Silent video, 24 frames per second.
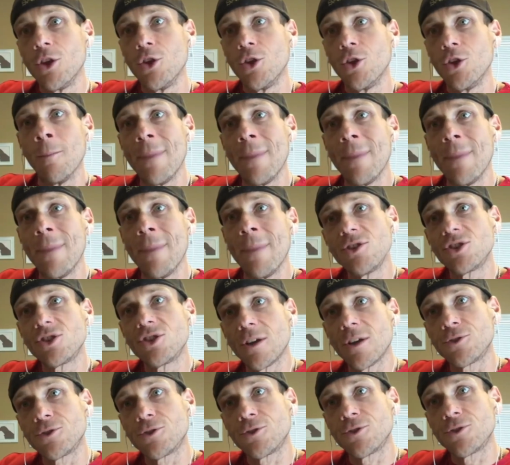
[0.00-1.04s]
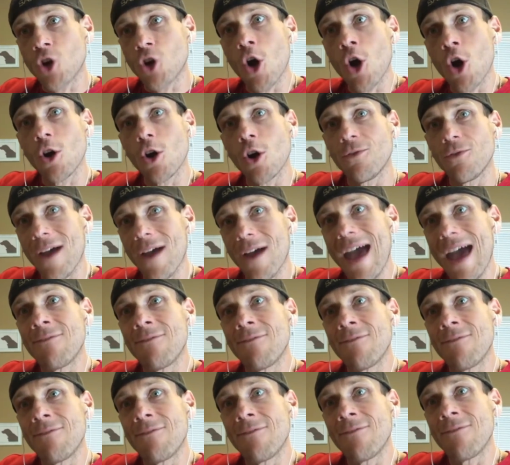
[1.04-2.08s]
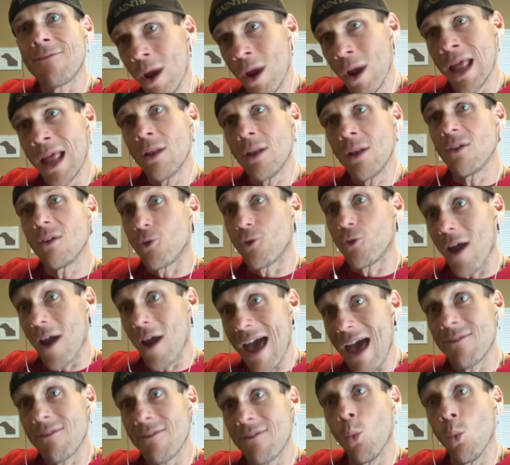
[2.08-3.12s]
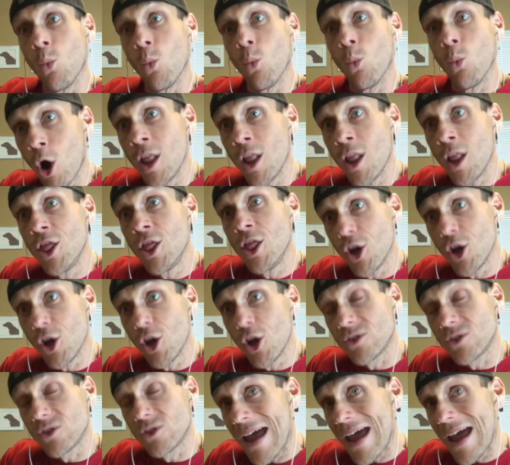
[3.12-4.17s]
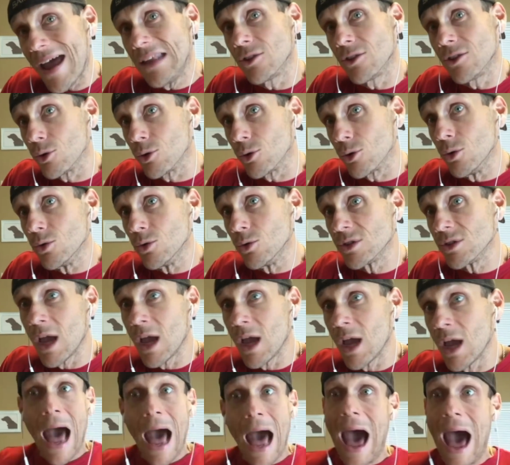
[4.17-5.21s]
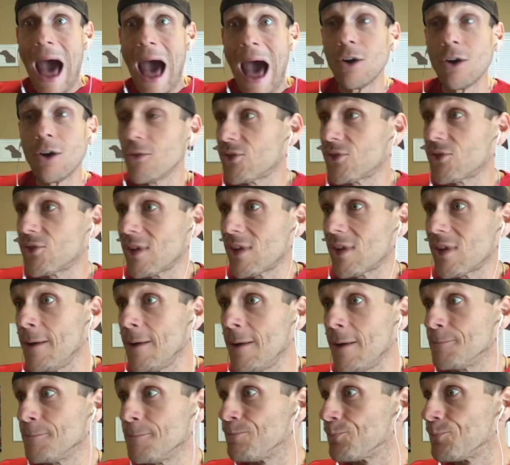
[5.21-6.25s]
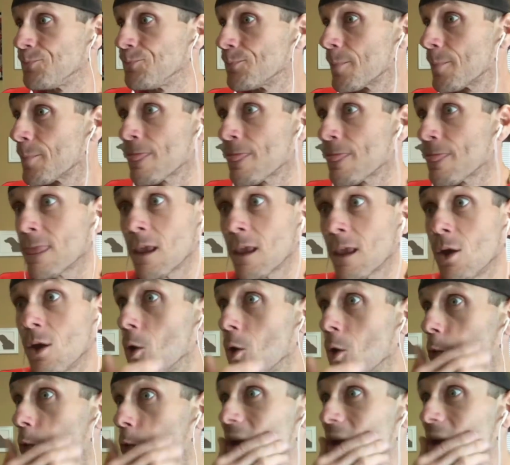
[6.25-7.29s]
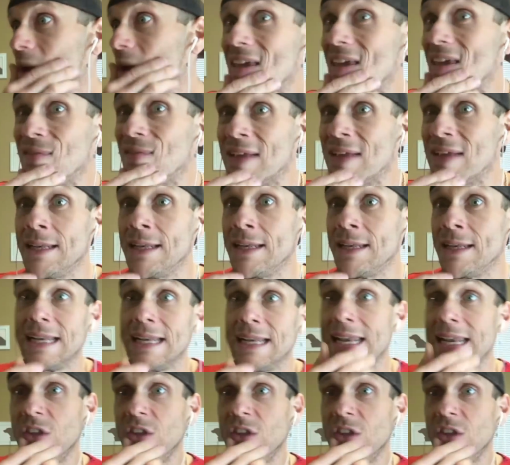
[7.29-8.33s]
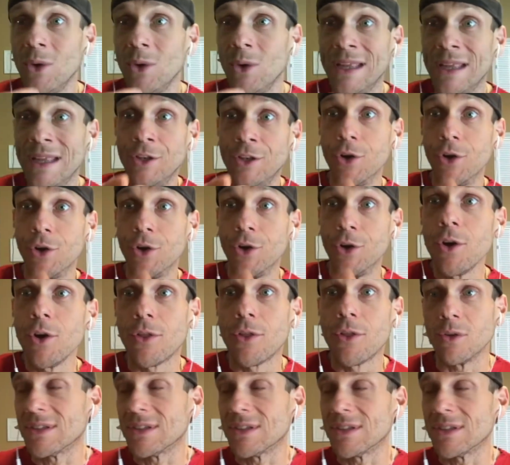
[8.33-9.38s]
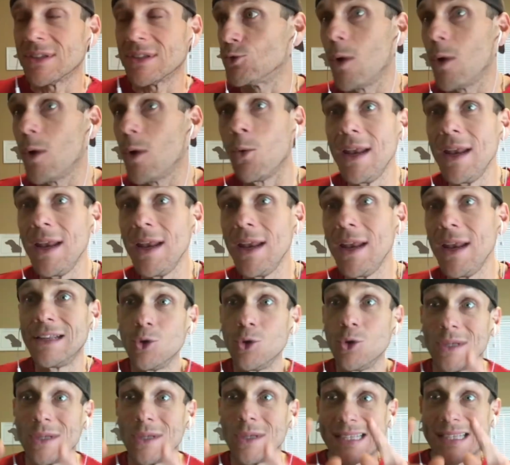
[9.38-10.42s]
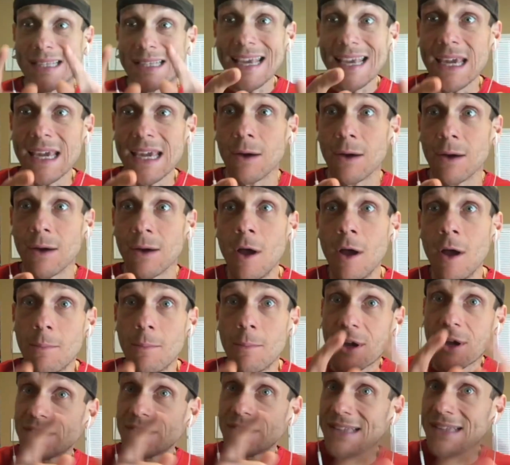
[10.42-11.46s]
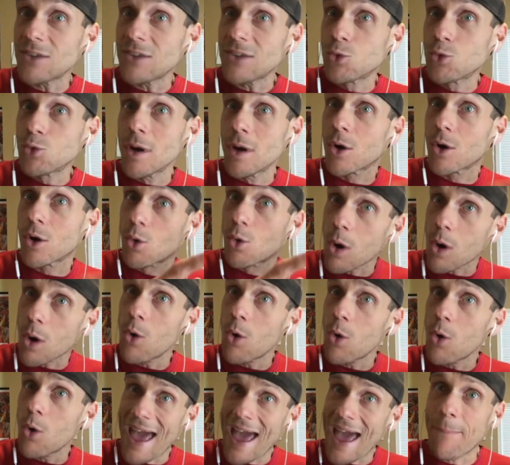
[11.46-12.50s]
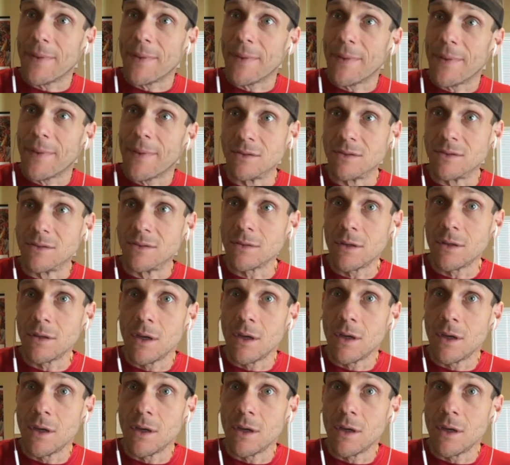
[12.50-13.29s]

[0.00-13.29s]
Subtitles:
You'll make yourself stronger for having won those fight throughs. I don't say we even need to endure those things. What we need to do is seek them, because that's where the growth happens.